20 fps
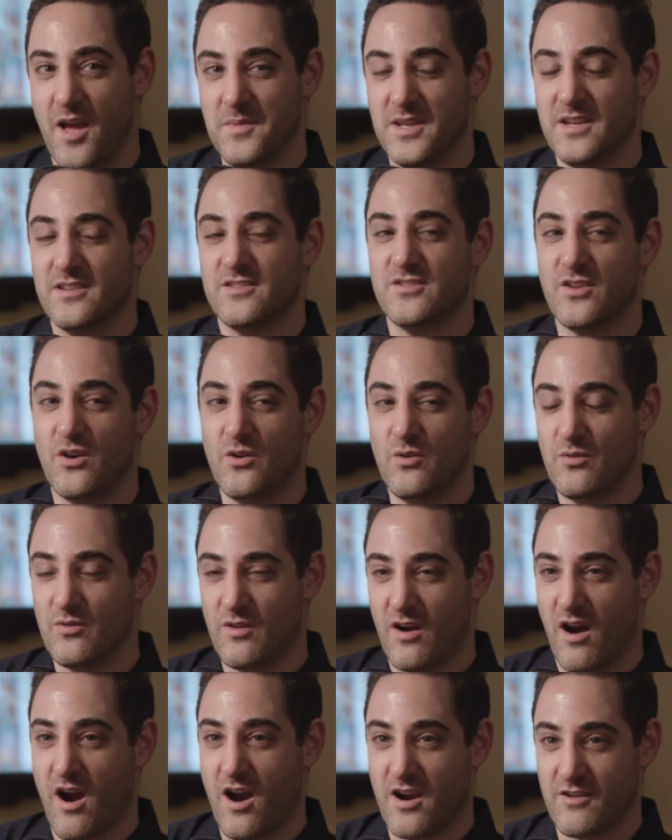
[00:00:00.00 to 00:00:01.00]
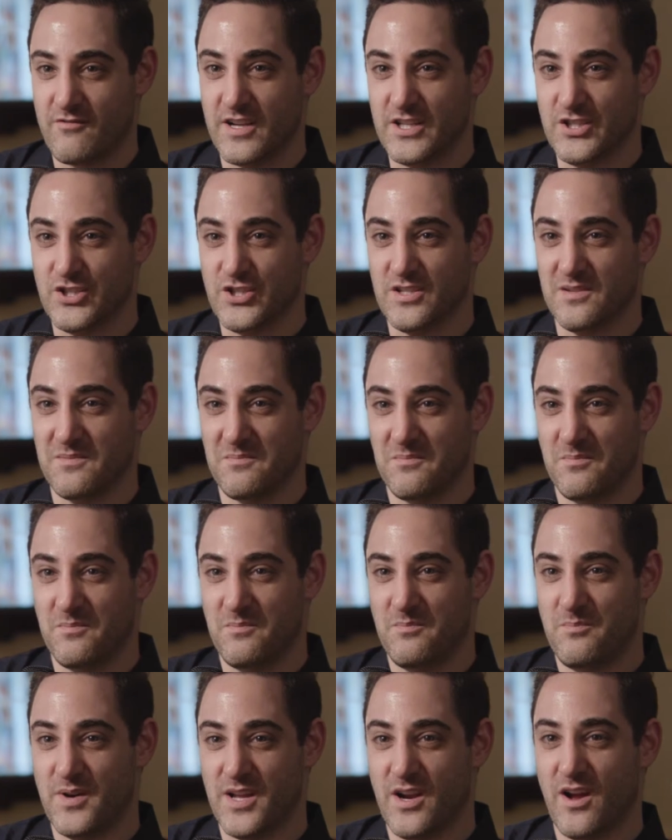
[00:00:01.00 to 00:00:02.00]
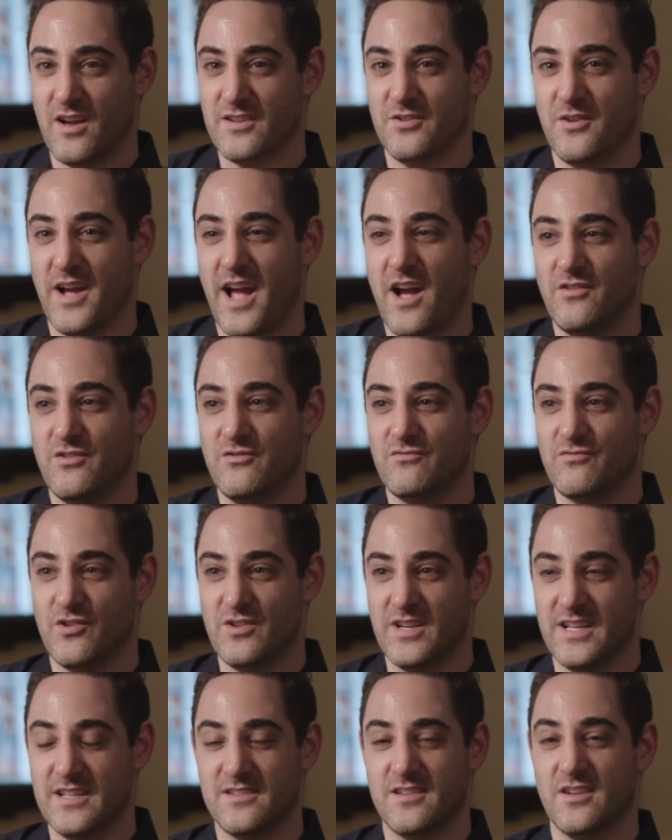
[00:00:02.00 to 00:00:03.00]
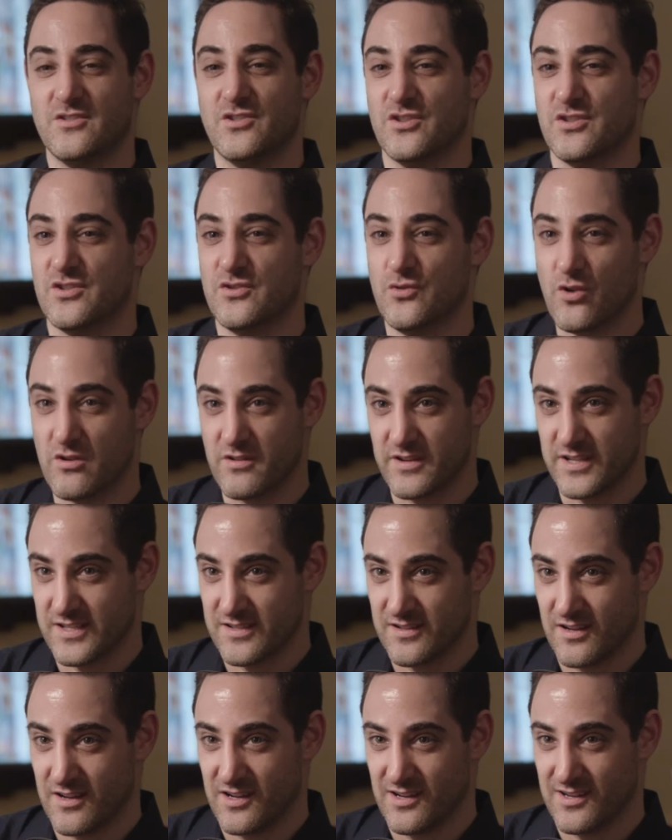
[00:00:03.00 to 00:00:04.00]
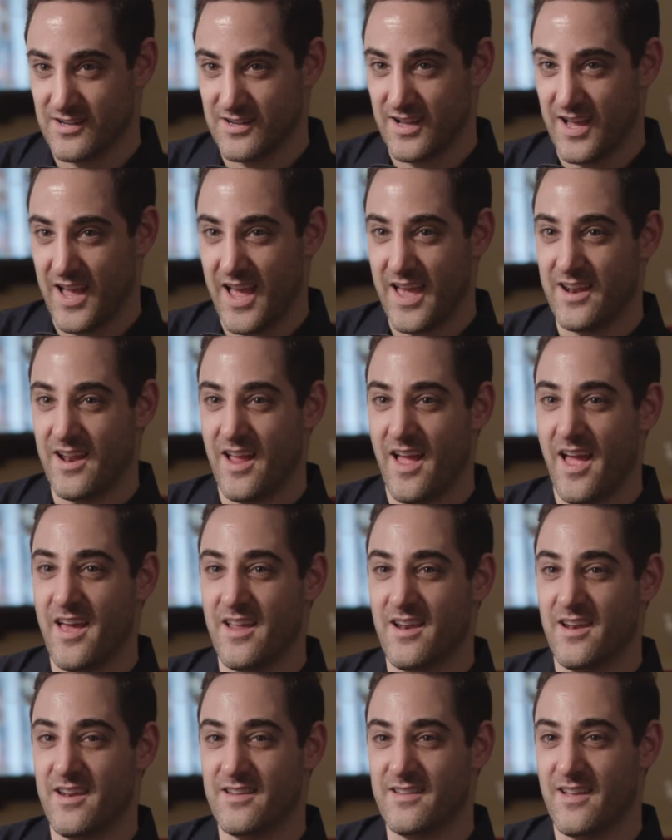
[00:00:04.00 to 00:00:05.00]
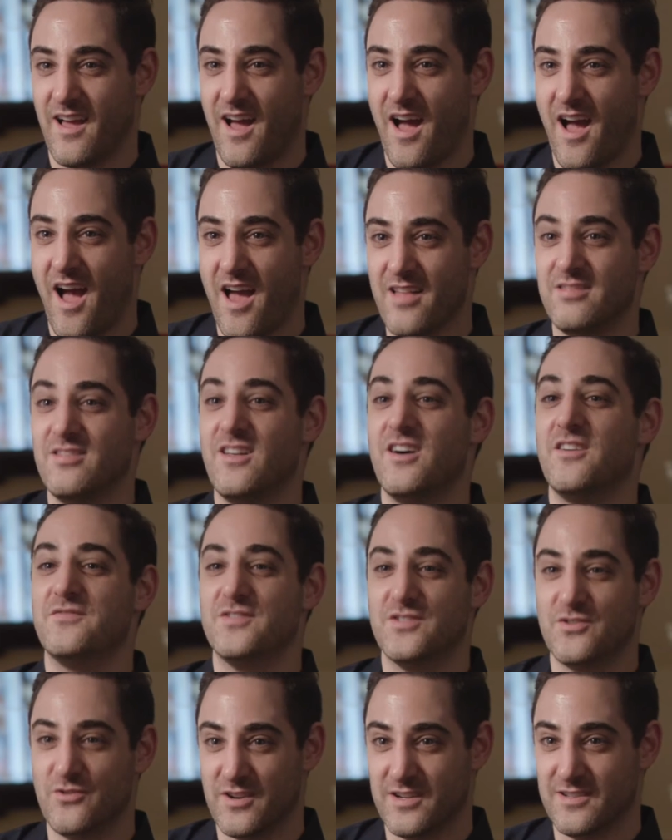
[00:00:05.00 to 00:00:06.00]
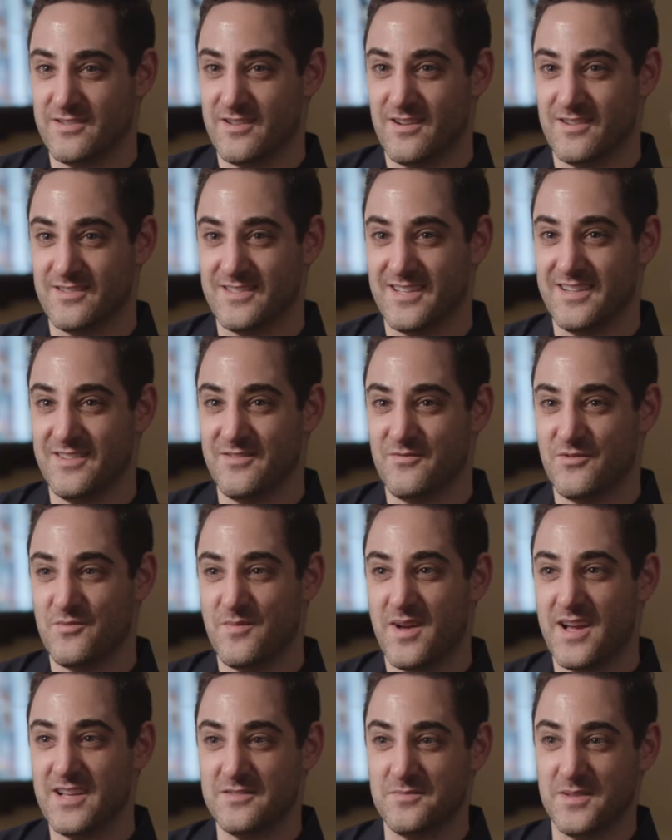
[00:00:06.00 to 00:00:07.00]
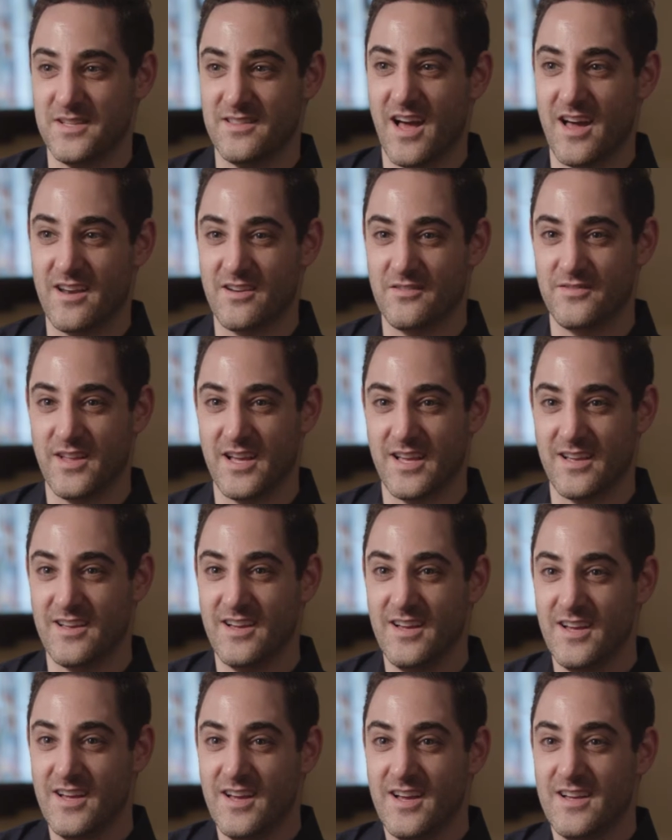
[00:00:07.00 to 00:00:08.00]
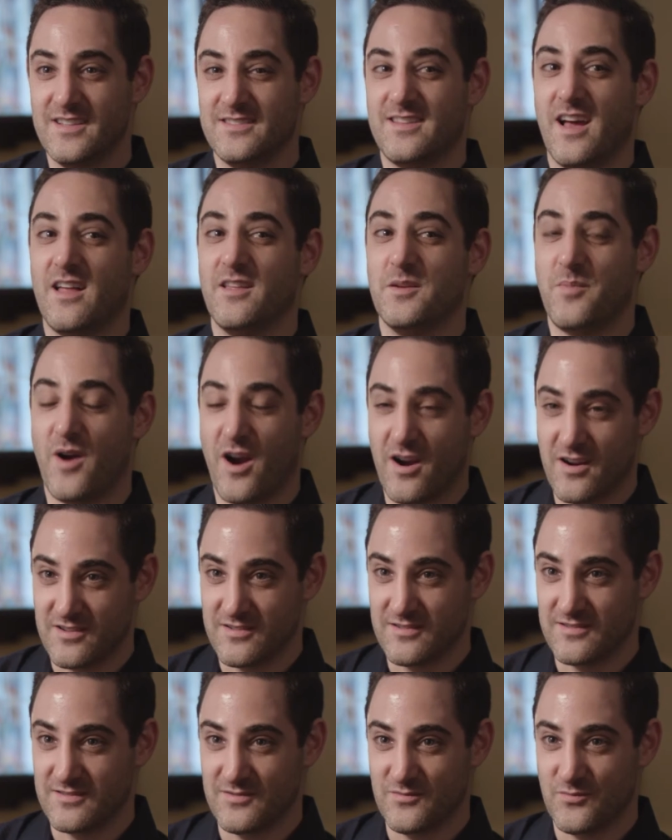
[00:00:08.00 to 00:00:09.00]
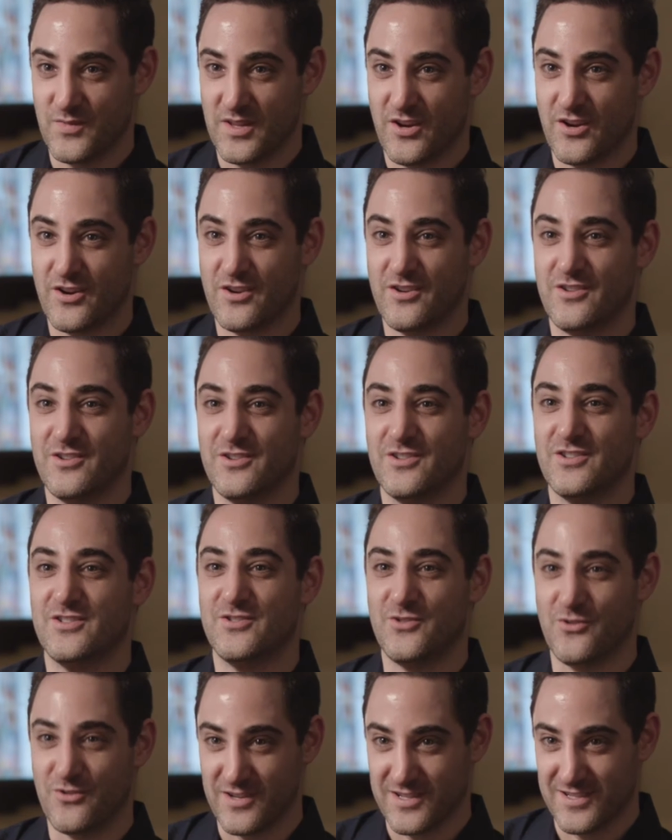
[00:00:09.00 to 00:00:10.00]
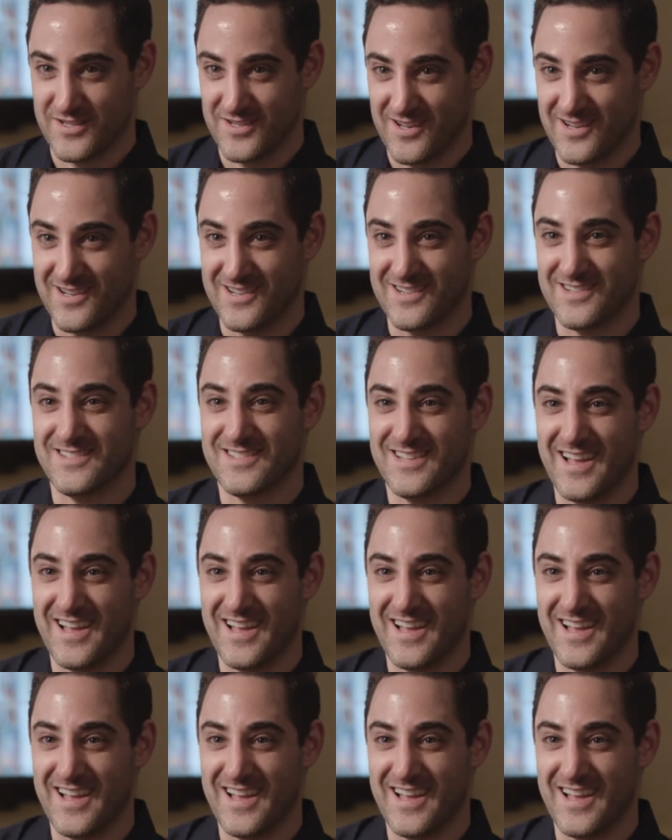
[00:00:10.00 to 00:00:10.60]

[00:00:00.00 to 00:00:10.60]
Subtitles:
I mean, it's so heart-wrenching, but also how you wrote it. It's such a story song. And I love story songs, and it reminds me a lot of, like, Dolly Parton with her story songs.